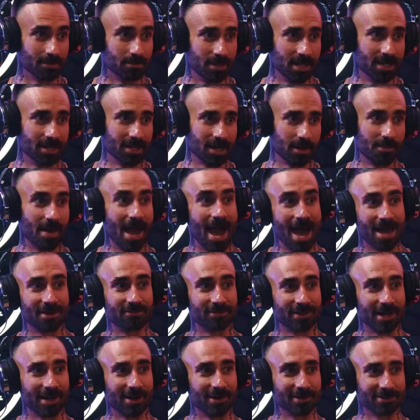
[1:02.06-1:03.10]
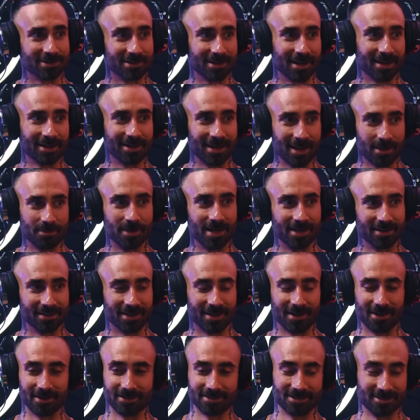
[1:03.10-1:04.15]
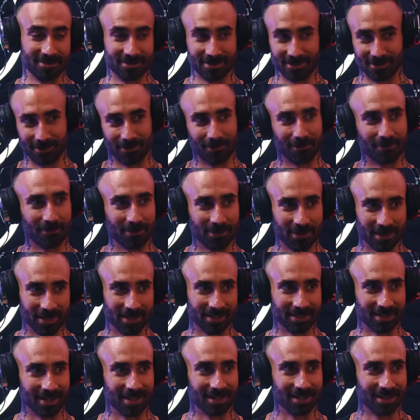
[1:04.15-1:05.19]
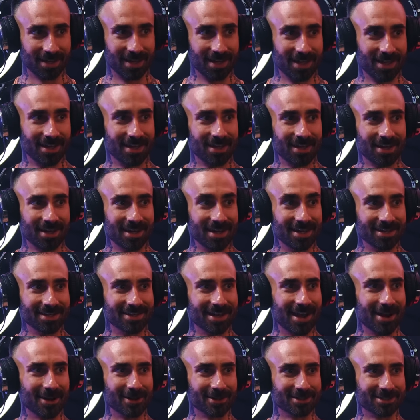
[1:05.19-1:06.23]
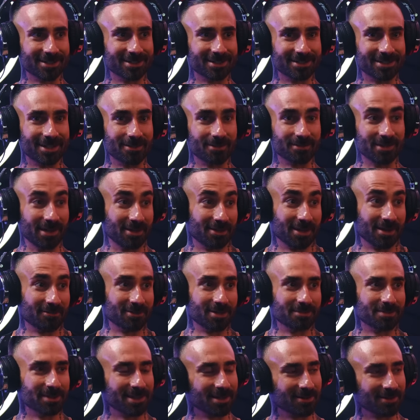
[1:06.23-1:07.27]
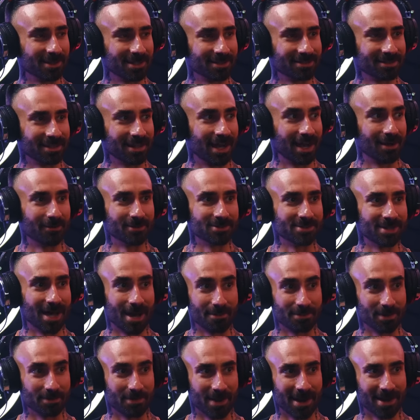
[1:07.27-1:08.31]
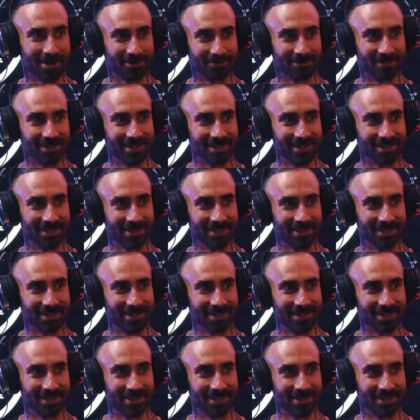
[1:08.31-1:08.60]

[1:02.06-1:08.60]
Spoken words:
me to come out of character, and I came in character and did the whole thing like in character, and they loved it. But they were like, I was not prepared for